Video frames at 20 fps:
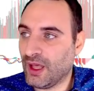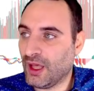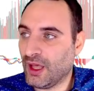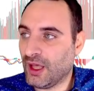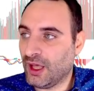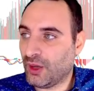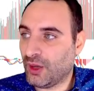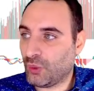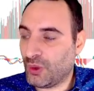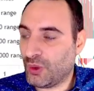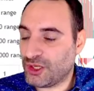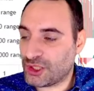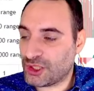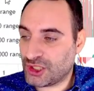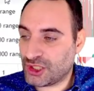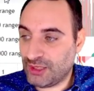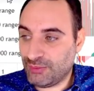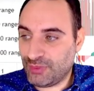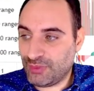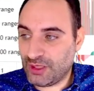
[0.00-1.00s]
which
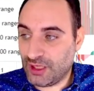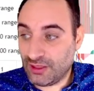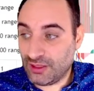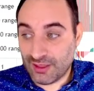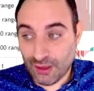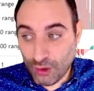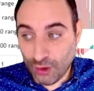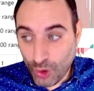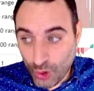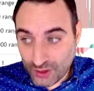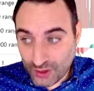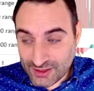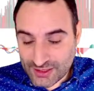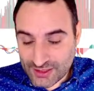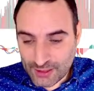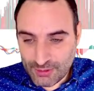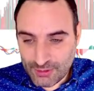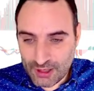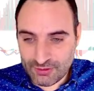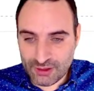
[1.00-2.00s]
can be in the long
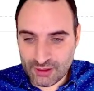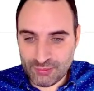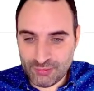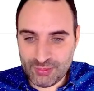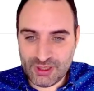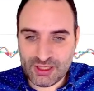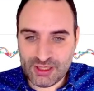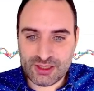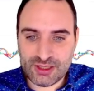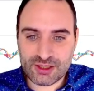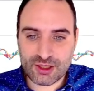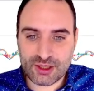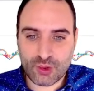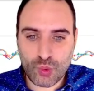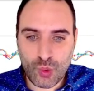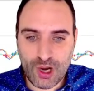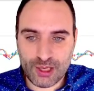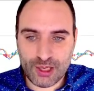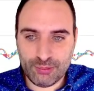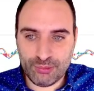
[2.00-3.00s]
term, I repeat,
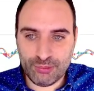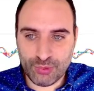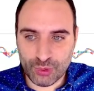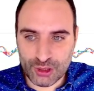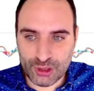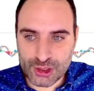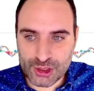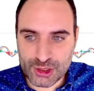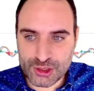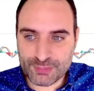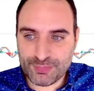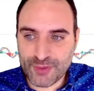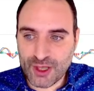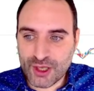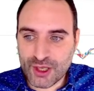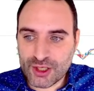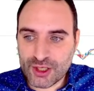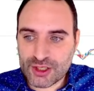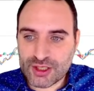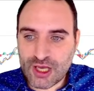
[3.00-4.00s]
quite bullish.
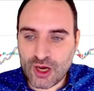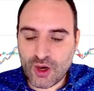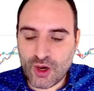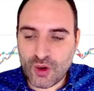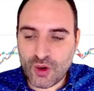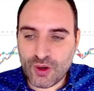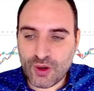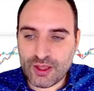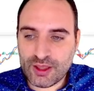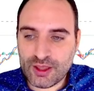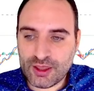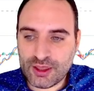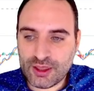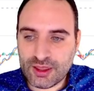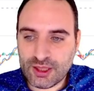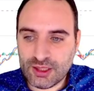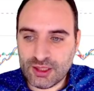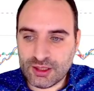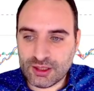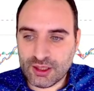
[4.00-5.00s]
So in
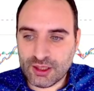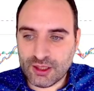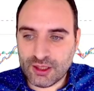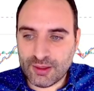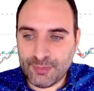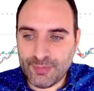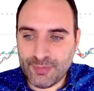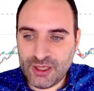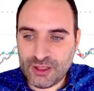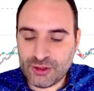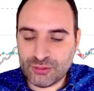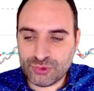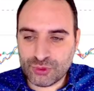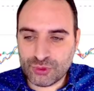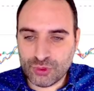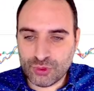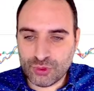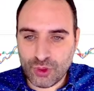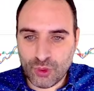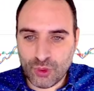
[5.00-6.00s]
the medium to
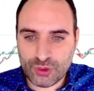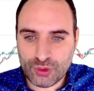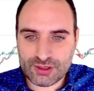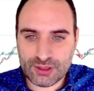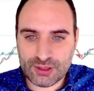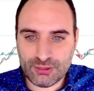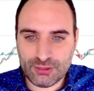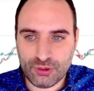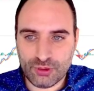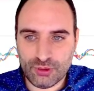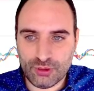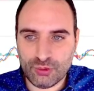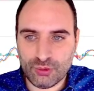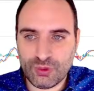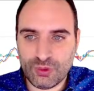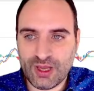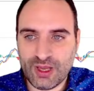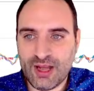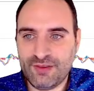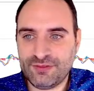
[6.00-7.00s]
long term though, we
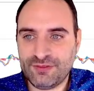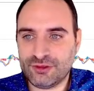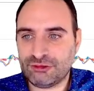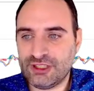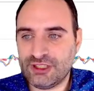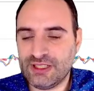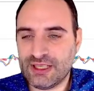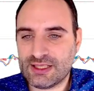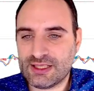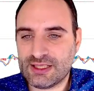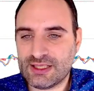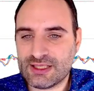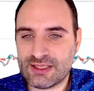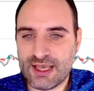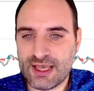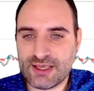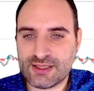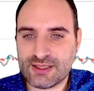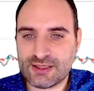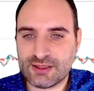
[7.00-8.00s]
have to really
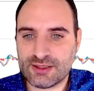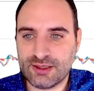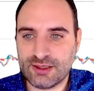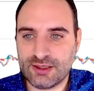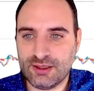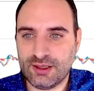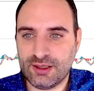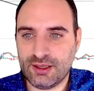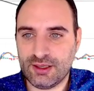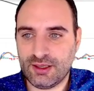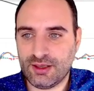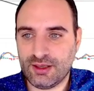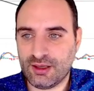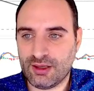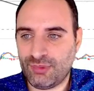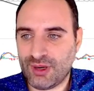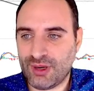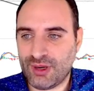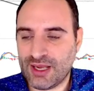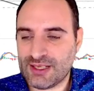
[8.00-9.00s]
assess the
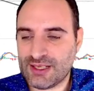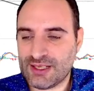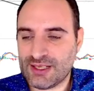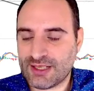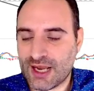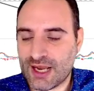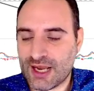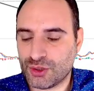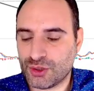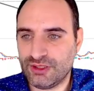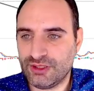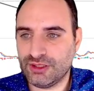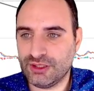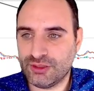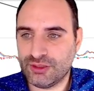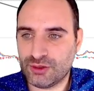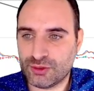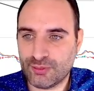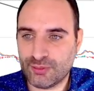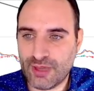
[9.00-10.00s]
price action over here
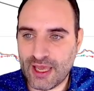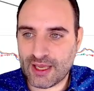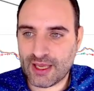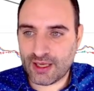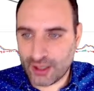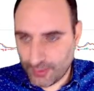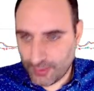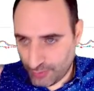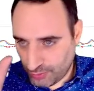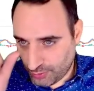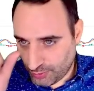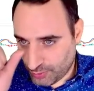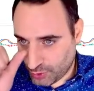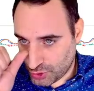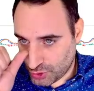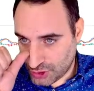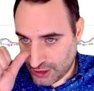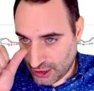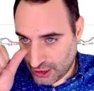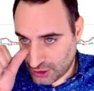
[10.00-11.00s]
to make
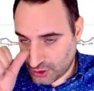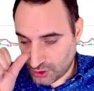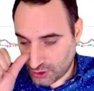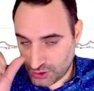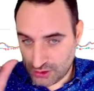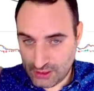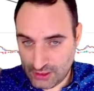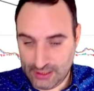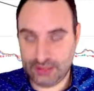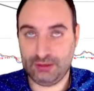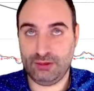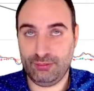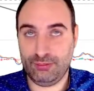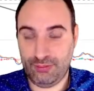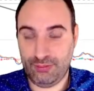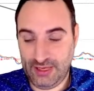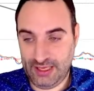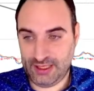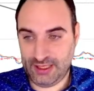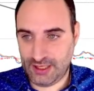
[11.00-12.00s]
projections that
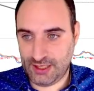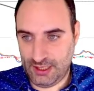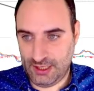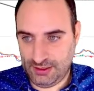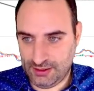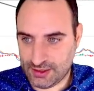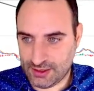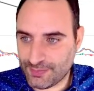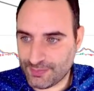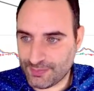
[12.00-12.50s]
make sense.